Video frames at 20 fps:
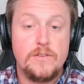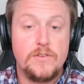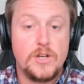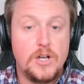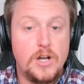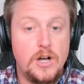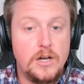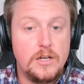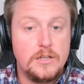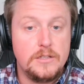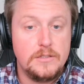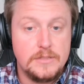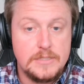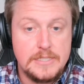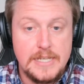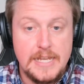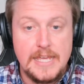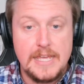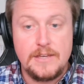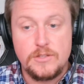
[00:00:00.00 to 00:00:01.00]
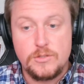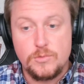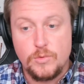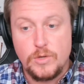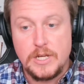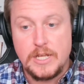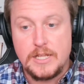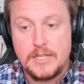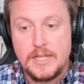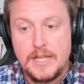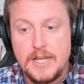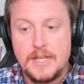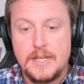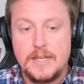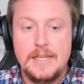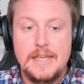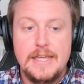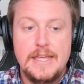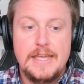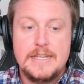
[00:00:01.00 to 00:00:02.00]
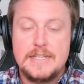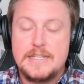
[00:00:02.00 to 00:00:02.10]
We have a call today at 1:00.